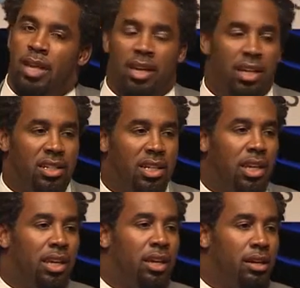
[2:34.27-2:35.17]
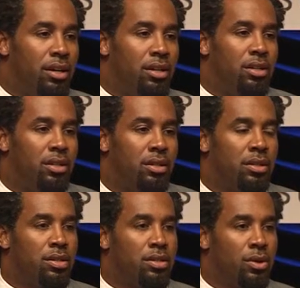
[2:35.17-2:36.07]
that needed to hear
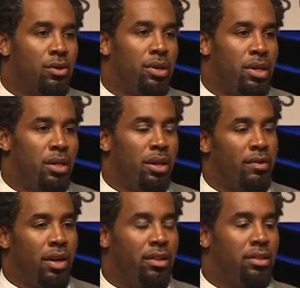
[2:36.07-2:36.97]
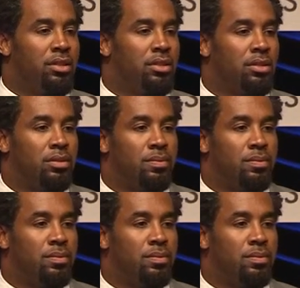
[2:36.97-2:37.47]
the story of others.